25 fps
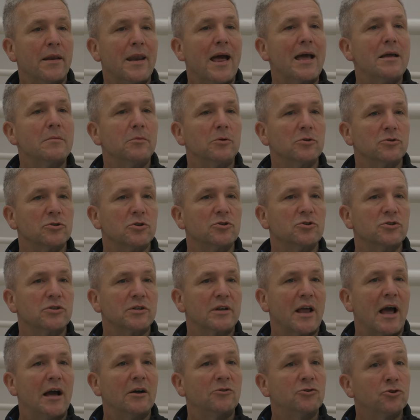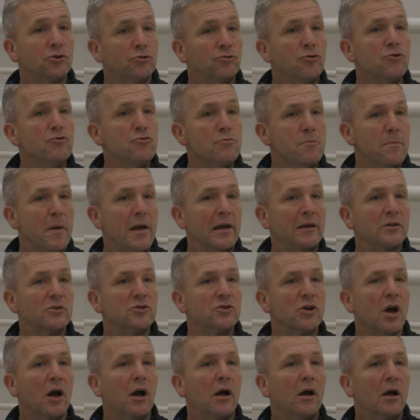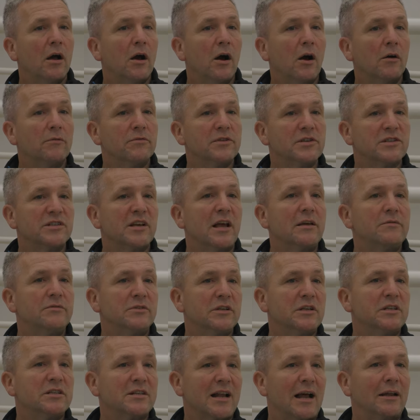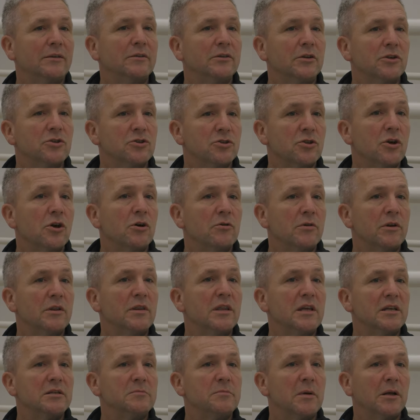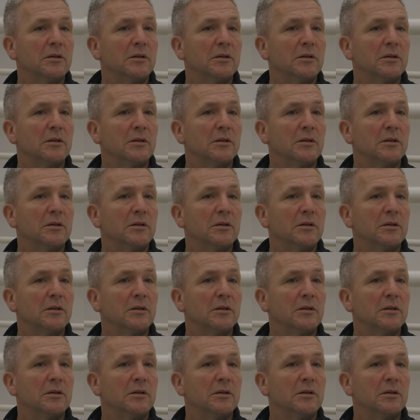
enables us to get a true picture of the safety standards that are in these